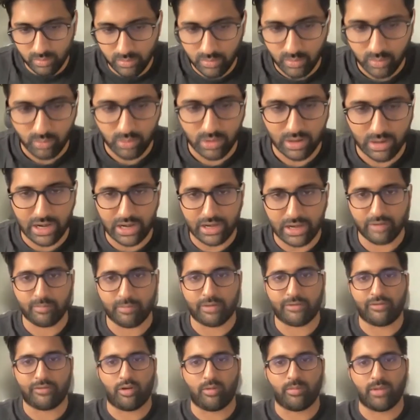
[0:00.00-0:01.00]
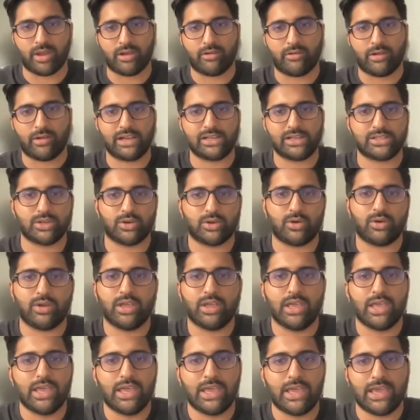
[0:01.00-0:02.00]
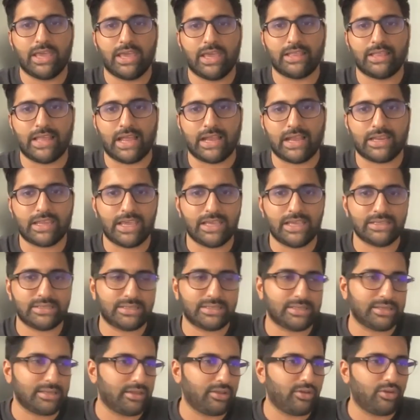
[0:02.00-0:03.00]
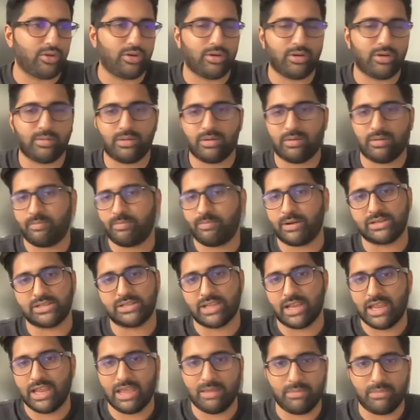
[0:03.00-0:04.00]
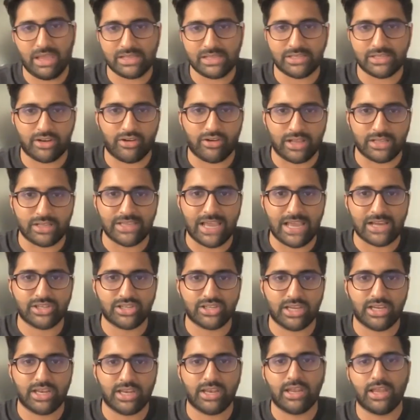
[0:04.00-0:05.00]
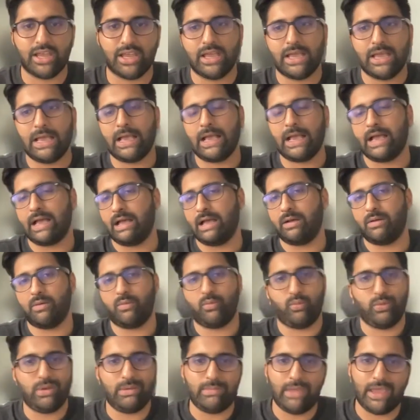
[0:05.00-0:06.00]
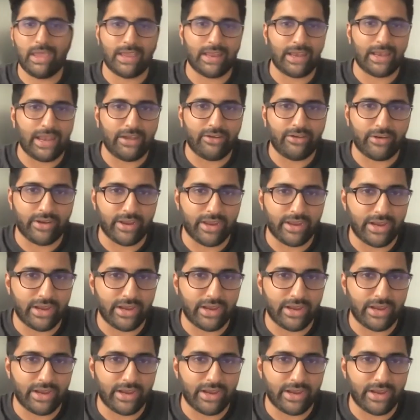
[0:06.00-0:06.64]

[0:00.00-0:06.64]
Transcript: were kind of performing, right? So in that case, person A makes a transaction, we make an entry